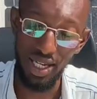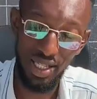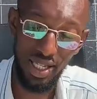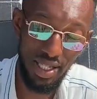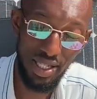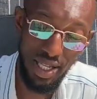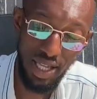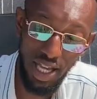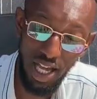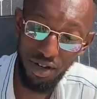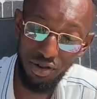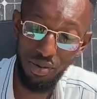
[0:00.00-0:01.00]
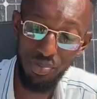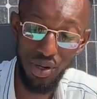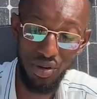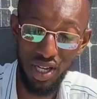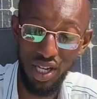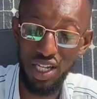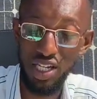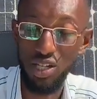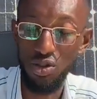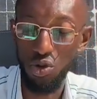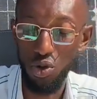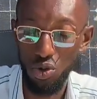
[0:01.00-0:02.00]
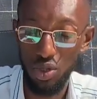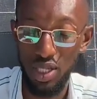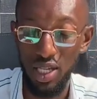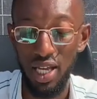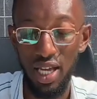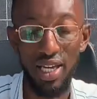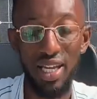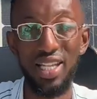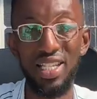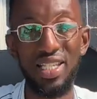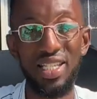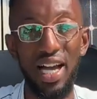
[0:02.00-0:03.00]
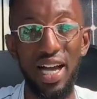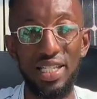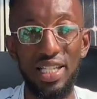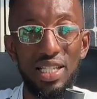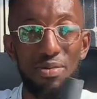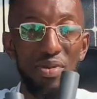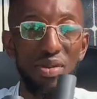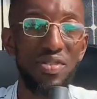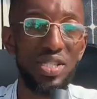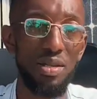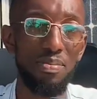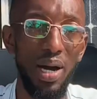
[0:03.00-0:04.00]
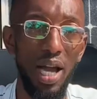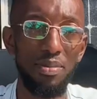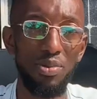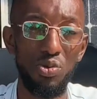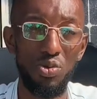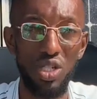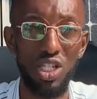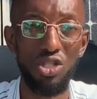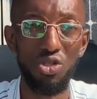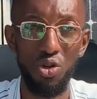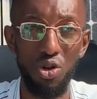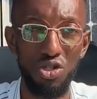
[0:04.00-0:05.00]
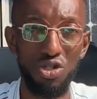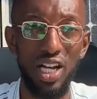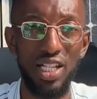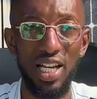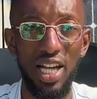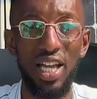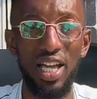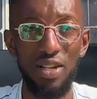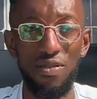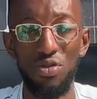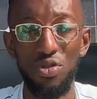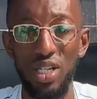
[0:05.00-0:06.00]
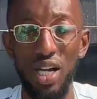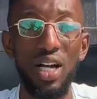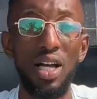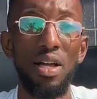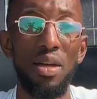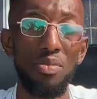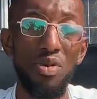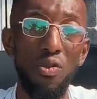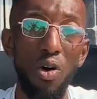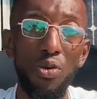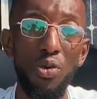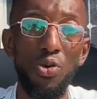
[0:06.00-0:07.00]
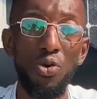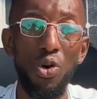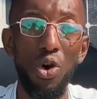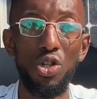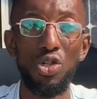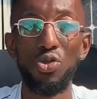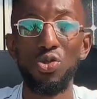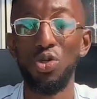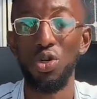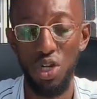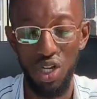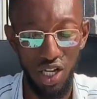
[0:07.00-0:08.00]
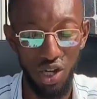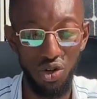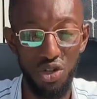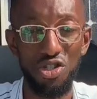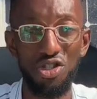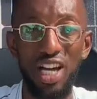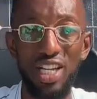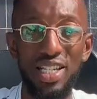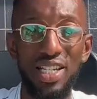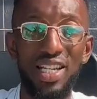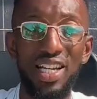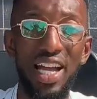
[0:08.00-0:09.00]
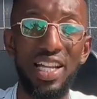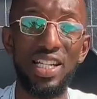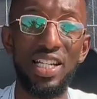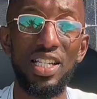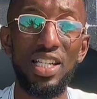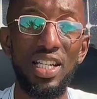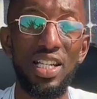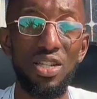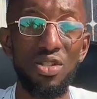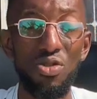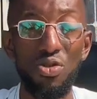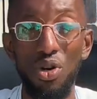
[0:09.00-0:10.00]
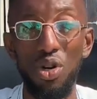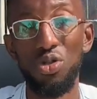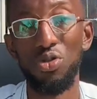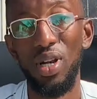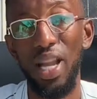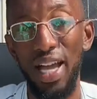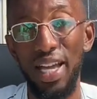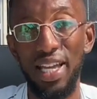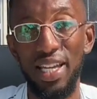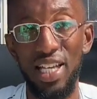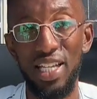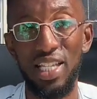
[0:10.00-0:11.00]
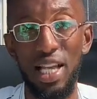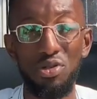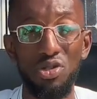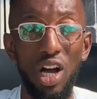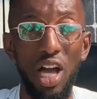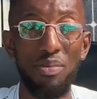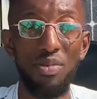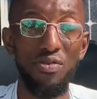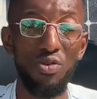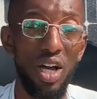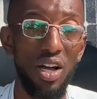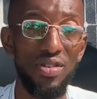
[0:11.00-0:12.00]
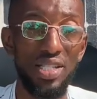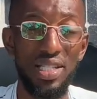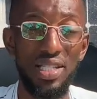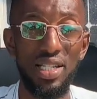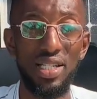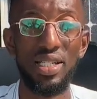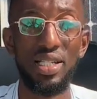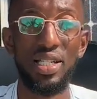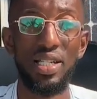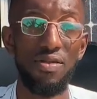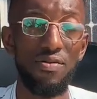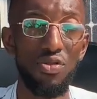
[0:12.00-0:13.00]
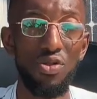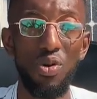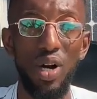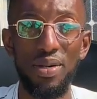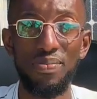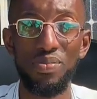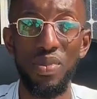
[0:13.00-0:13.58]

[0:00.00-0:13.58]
This is a drip irrigation hose, and then these are just PVC pipes we need to construct our air diffuser. Before we go on to the construction, kindly do all to like and then subscribe if you are a visiting viewer.